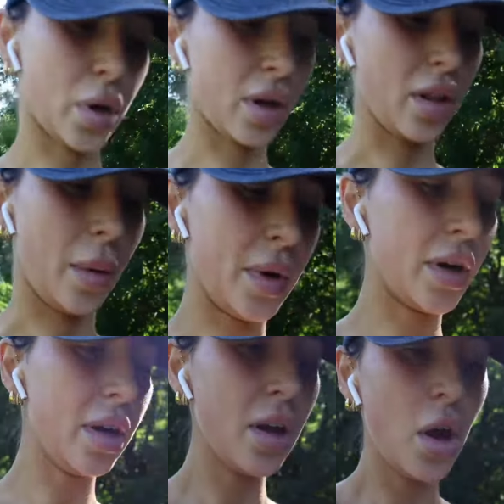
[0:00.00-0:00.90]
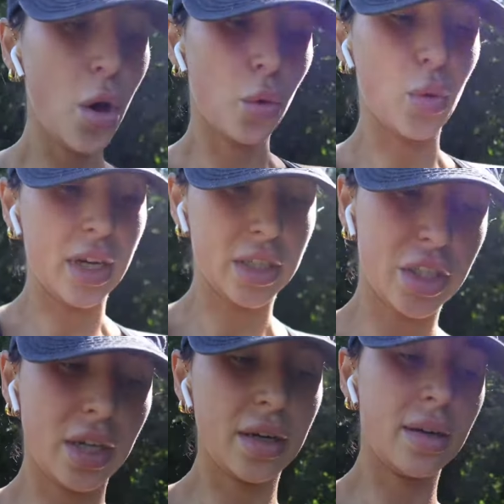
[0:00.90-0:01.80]
kilometer,
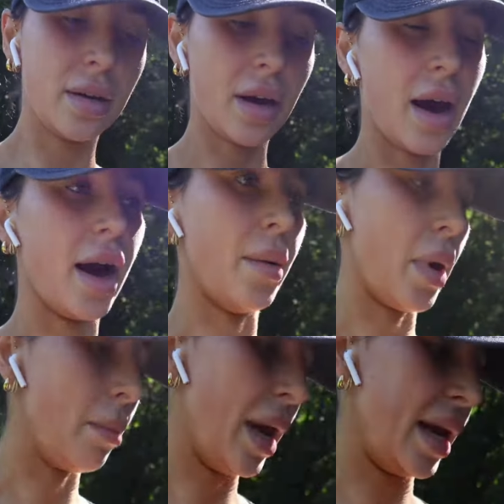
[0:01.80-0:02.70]
which made